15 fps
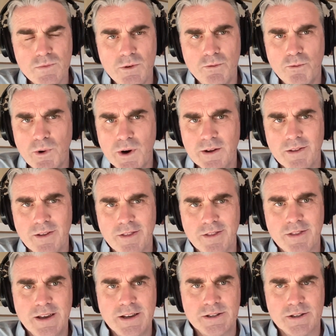what are the
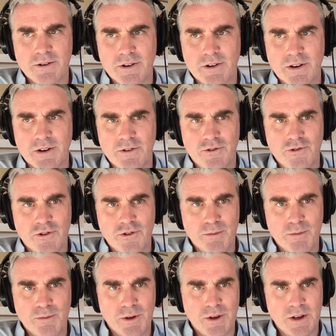things that are
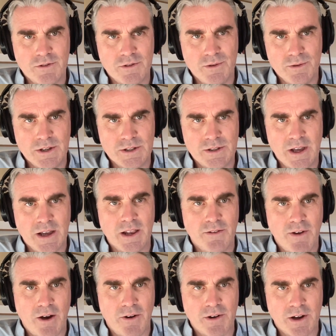contributing to these negative
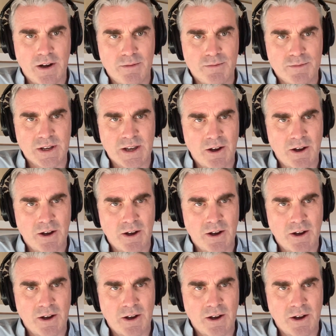outcomes?